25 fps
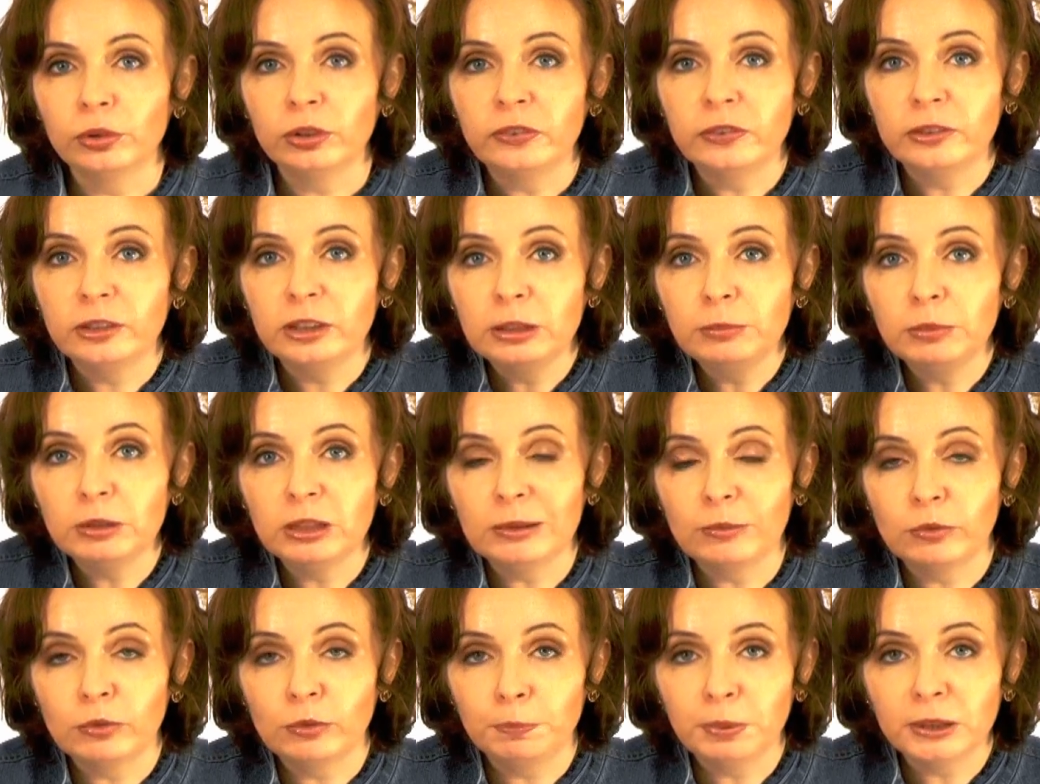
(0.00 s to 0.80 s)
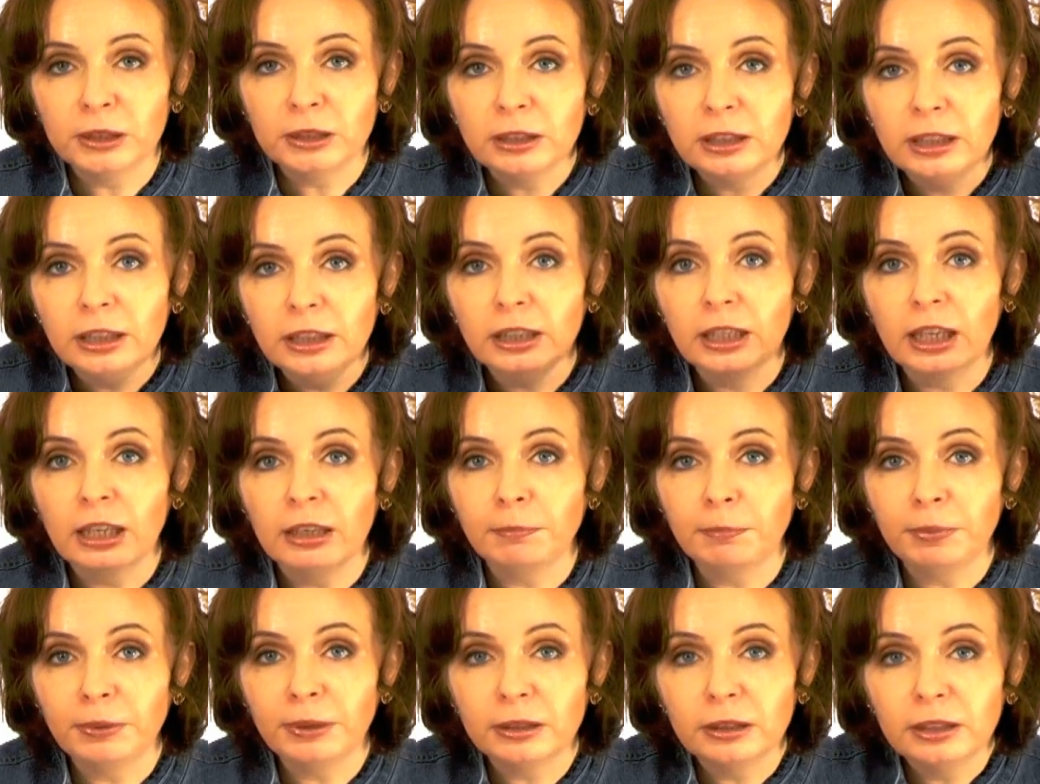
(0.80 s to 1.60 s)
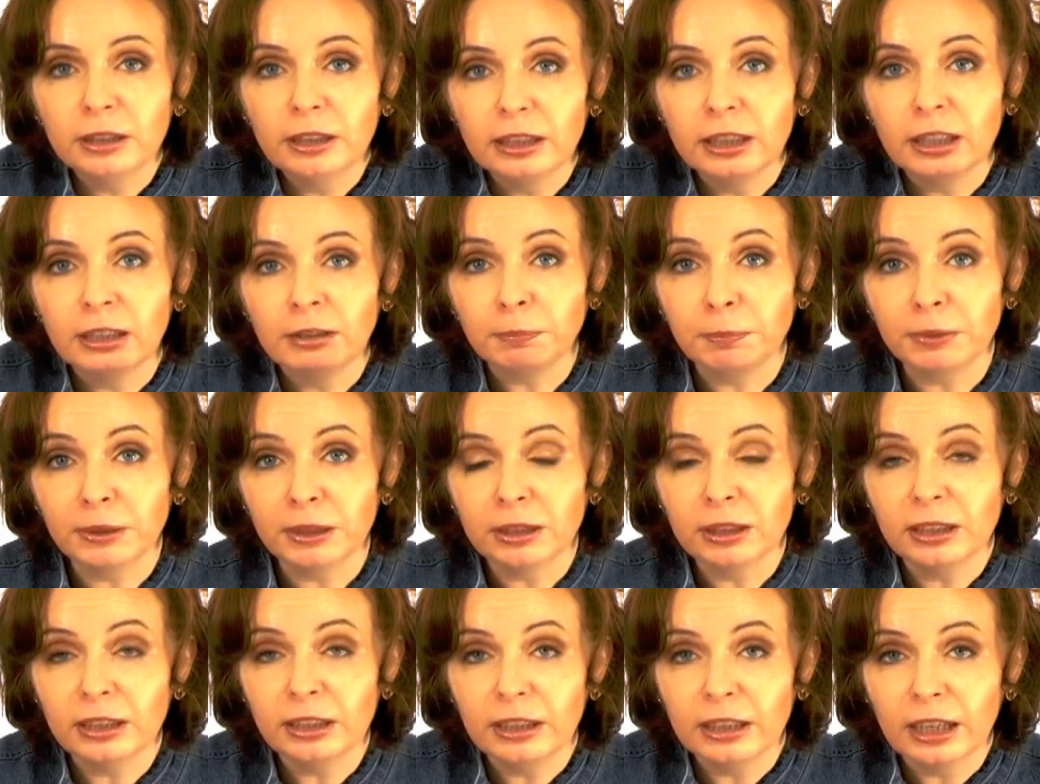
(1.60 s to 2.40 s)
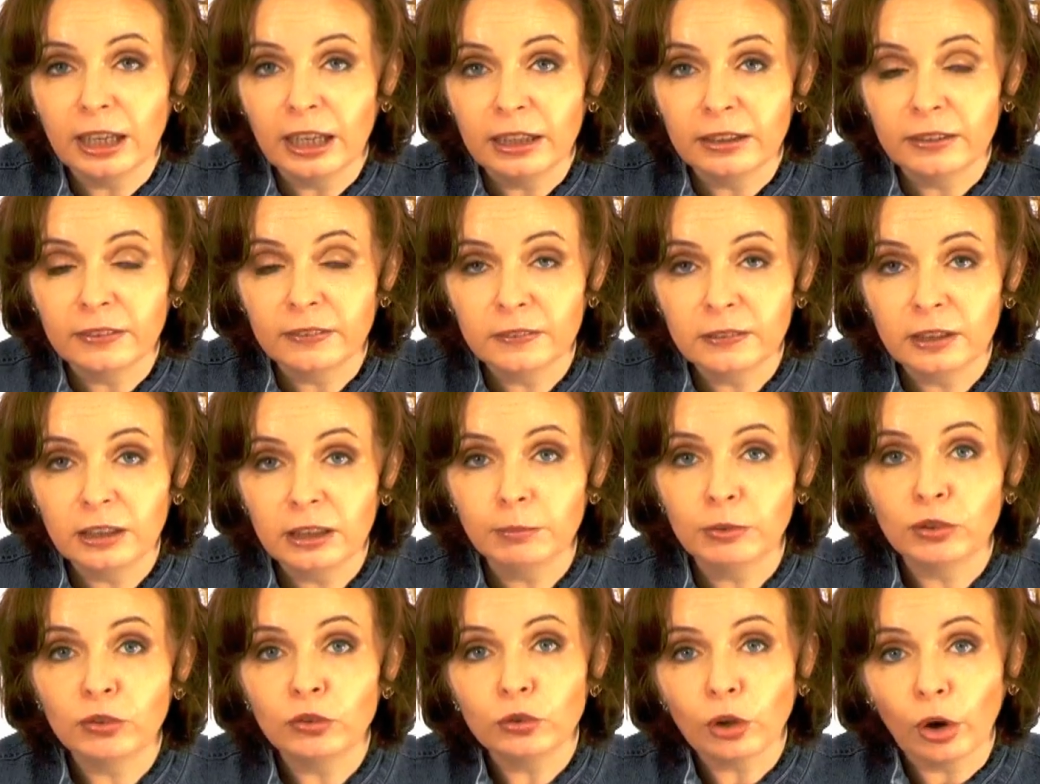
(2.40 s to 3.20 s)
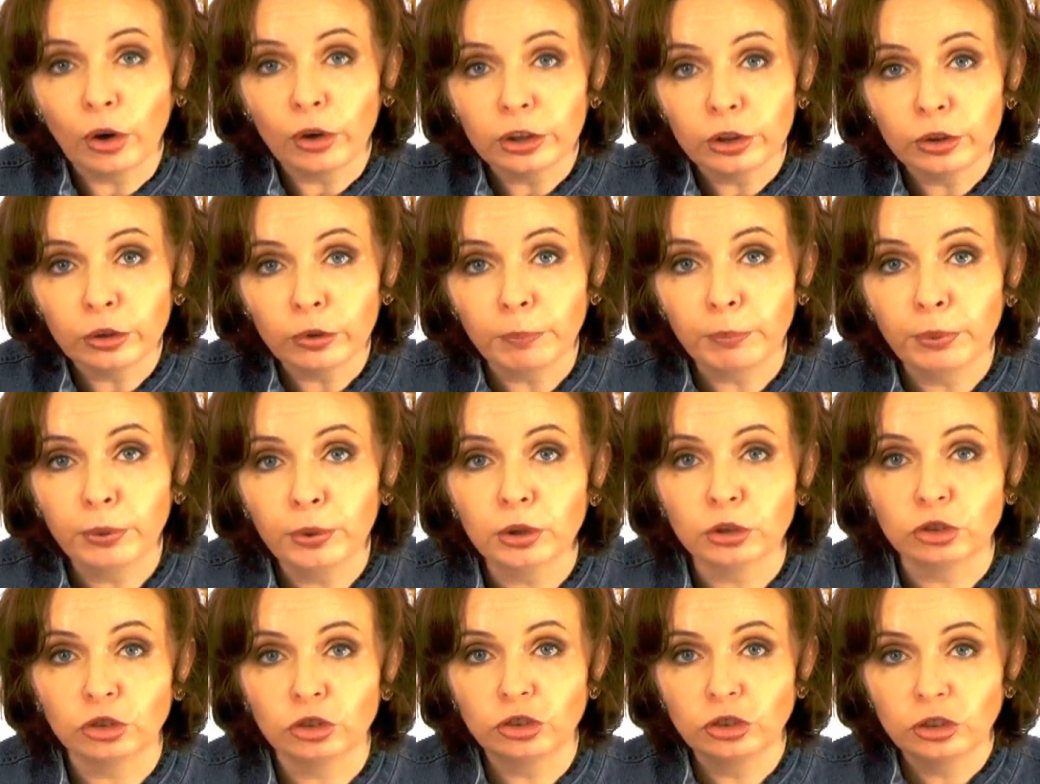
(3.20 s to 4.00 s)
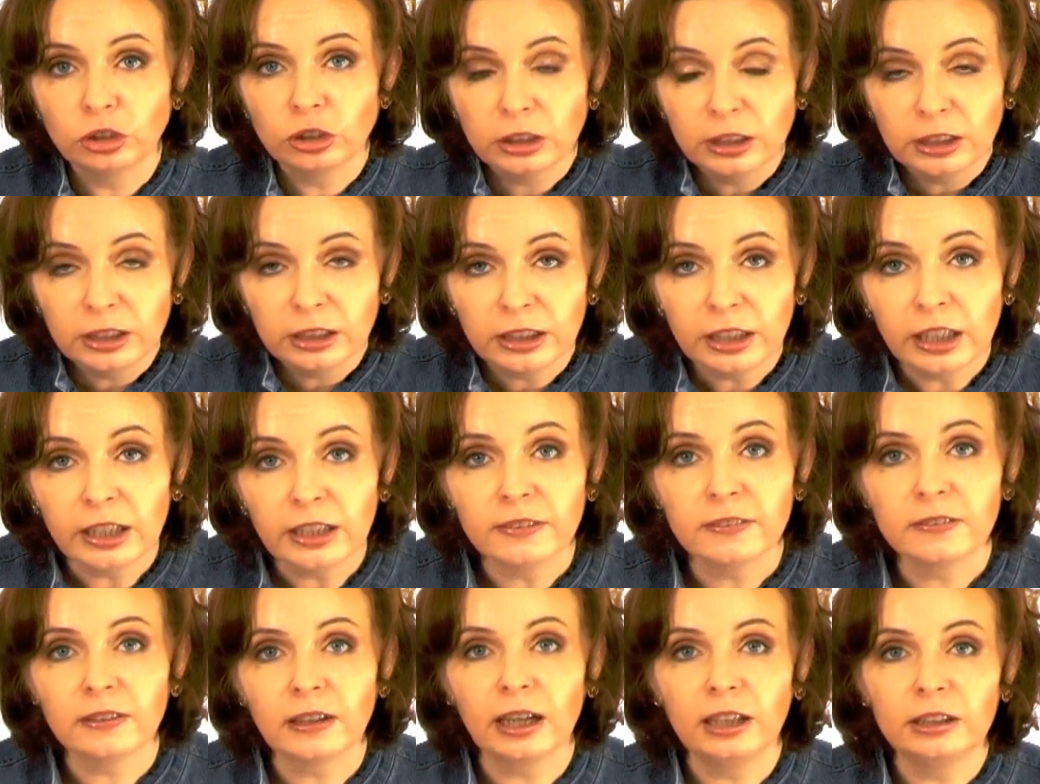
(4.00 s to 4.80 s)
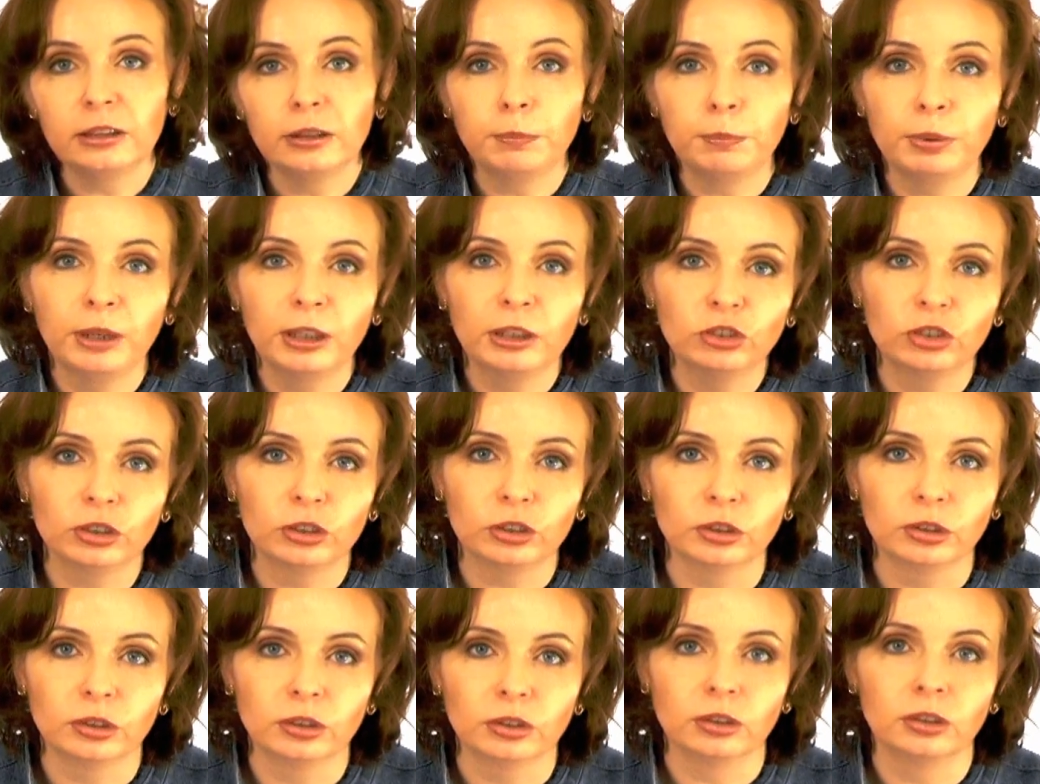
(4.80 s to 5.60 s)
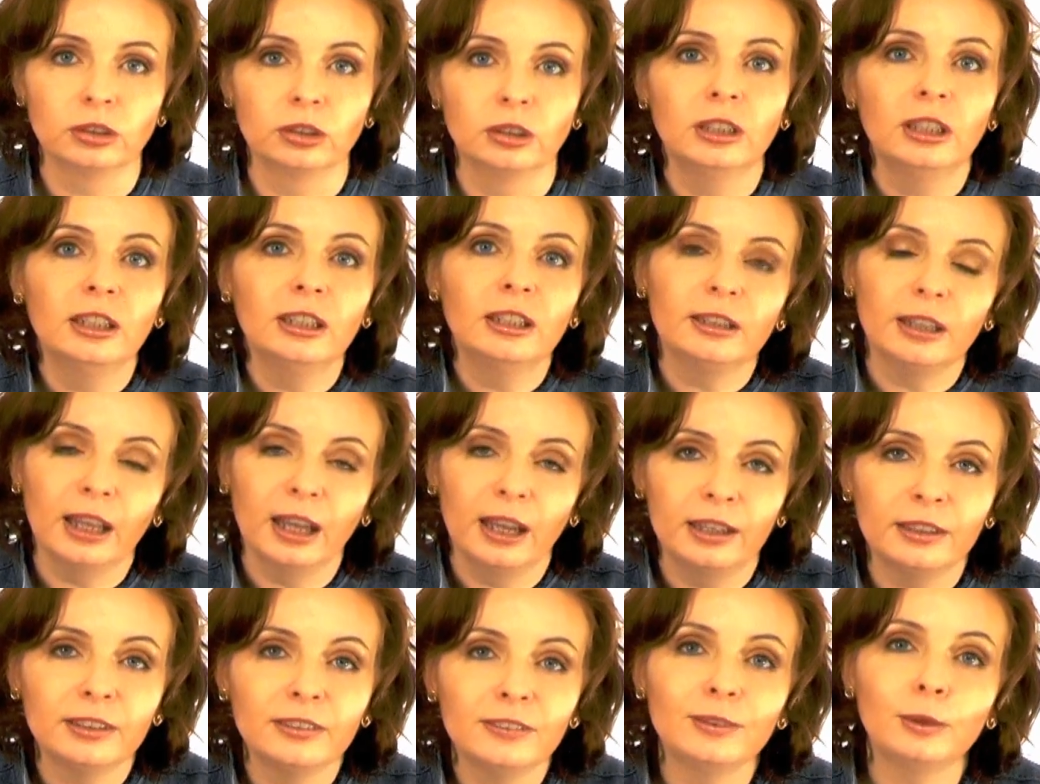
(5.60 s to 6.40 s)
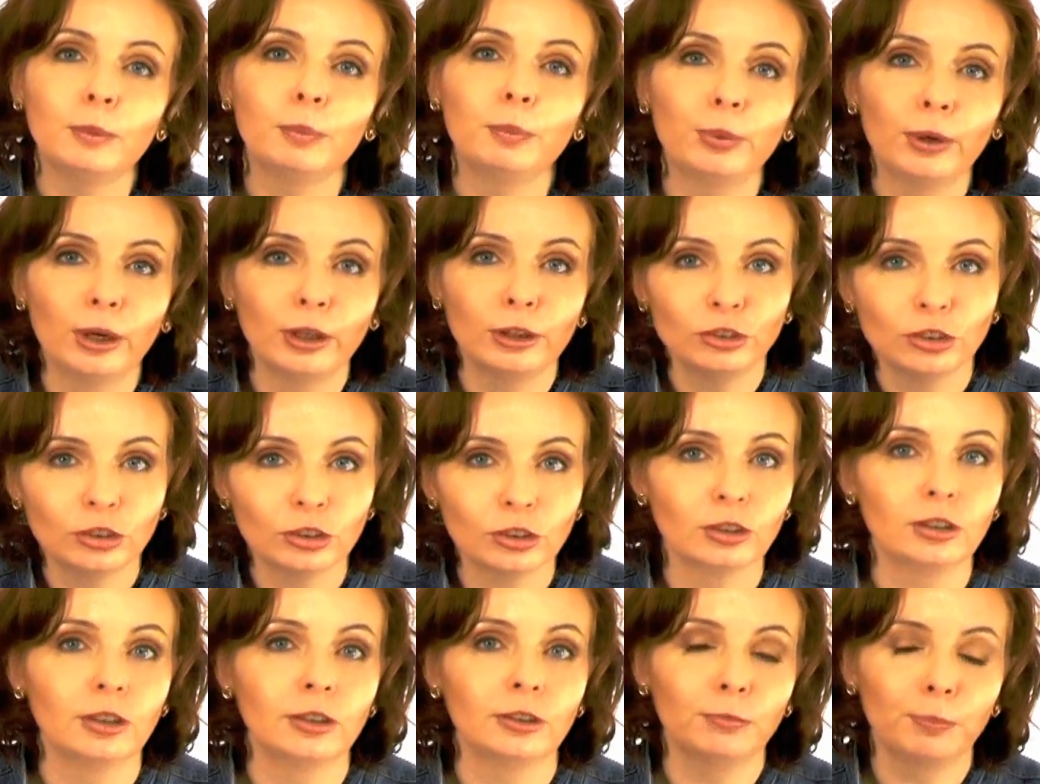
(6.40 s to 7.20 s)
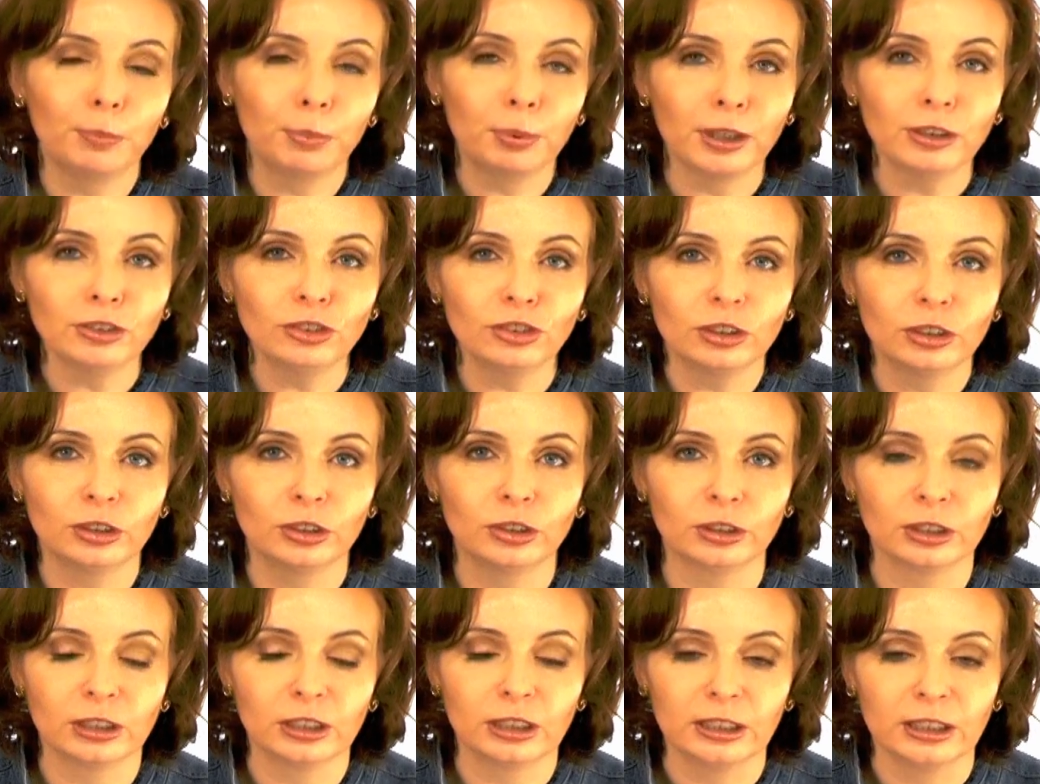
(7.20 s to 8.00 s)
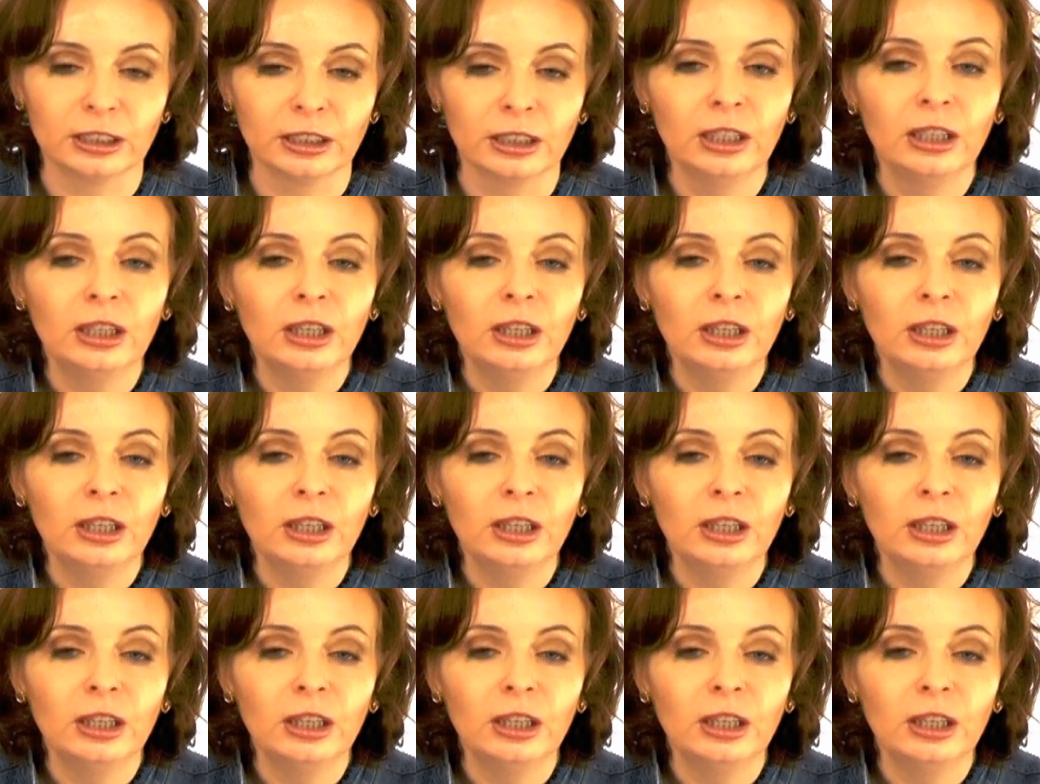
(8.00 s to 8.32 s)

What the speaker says: the steam keeps building and building and building, and the steam is starting to push inside the pressure cooker. That is the pressure of pressure cooking.